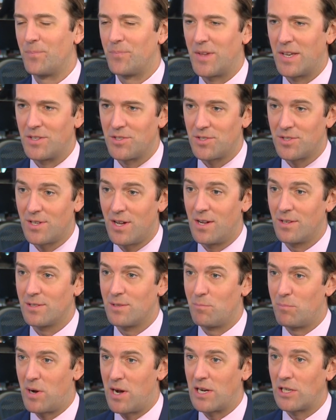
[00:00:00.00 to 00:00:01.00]
and then start
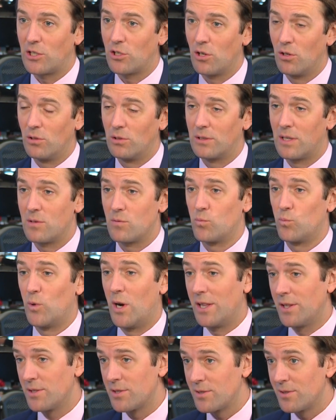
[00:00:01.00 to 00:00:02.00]
to buy gold as
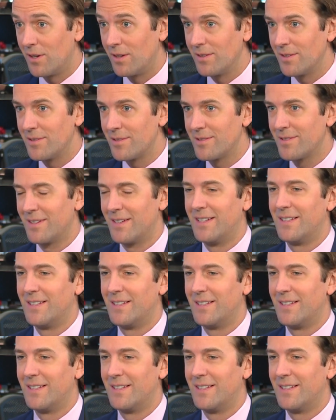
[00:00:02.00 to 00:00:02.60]
well as dollars,